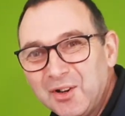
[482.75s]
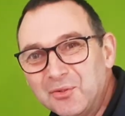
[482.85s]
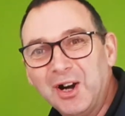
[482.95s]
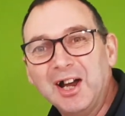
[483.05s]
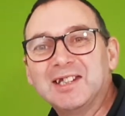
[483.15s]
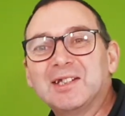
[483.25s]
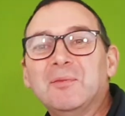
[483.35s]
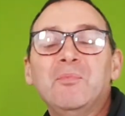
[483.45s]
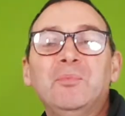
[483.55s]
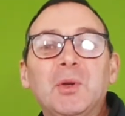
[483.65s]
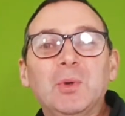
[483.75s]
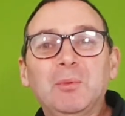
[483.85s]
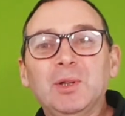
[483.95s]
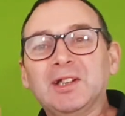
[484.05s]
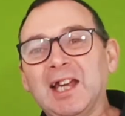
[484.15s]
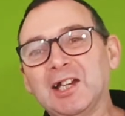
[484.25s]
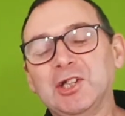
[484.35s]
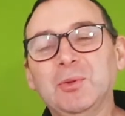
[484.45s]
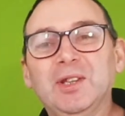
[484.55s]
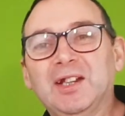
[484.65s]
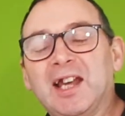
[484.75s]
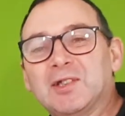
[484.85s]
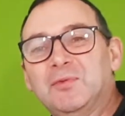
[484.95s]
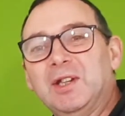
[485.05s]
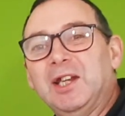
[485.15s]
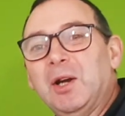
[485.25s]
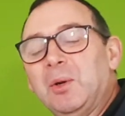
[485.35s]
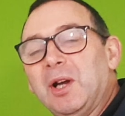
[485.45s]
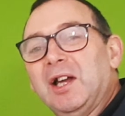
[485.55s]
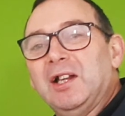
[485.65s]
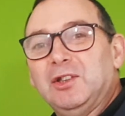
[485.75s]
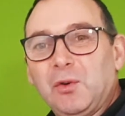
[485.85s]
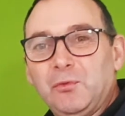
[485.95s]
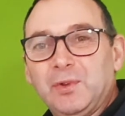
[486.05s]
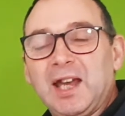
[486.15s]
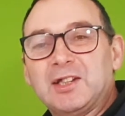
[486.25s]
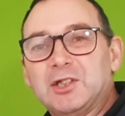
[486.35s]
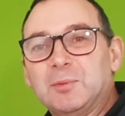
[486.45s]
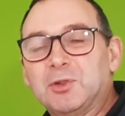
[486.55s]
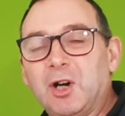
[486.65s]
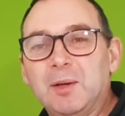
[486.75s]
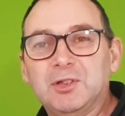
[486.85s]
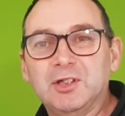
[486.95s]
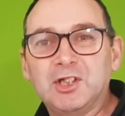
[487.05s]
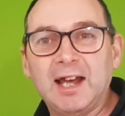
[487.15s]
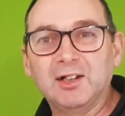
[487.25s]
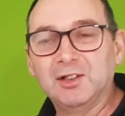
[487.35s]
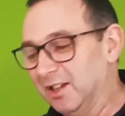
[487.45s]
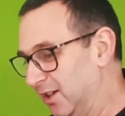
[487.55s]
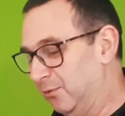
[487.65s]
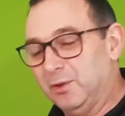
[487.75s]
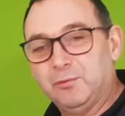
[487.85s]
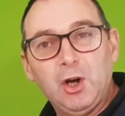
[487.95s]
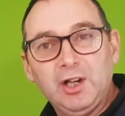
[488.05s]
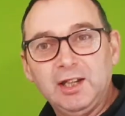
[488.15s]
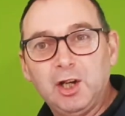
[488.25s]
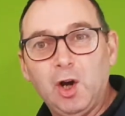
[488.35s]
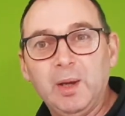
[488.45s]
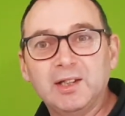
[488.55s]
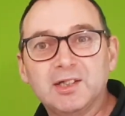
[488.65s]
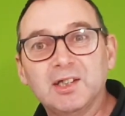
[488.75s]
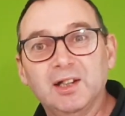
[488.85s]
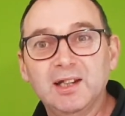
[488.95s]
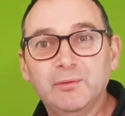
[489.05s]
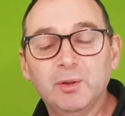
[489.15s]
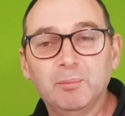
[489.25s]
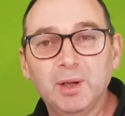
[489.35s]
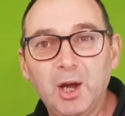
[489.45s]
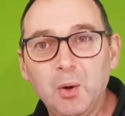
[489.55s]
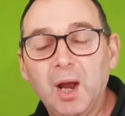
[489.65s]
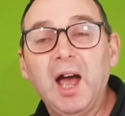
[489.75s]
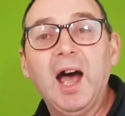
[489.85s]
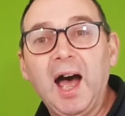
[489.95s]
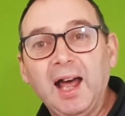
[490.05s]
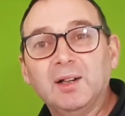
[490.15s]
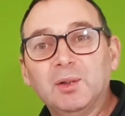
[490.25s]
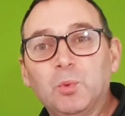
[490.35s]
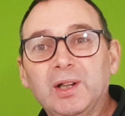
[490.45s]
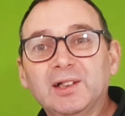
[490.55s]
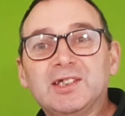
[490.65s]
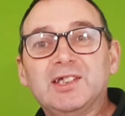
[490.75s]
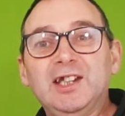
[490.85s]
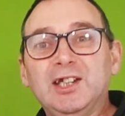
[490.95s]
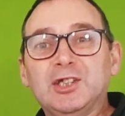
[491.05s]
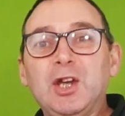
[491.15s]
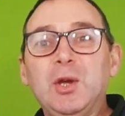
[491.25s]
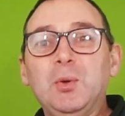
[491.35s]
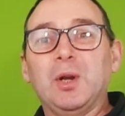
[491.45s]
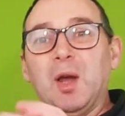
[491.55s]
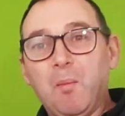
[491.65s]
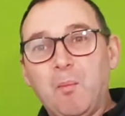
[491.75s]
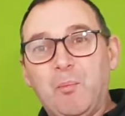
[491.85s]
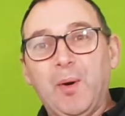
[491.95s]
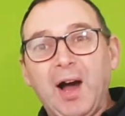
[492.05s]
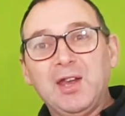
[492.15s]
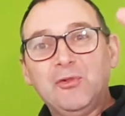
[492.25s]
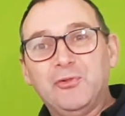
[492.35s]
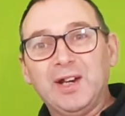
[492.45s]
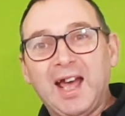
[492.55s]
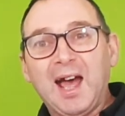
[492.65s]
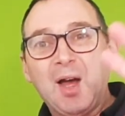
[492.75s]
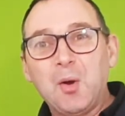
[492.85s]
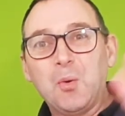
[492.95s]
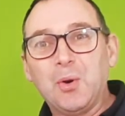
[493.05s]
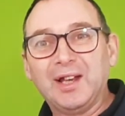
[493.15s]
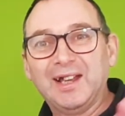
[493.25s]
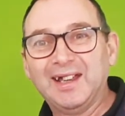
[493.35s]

Right, we will catch you in the next video. Don't forget to subscribe to the channel. If you've got any comments, leave them below, and we'll see you soon. Bye for now.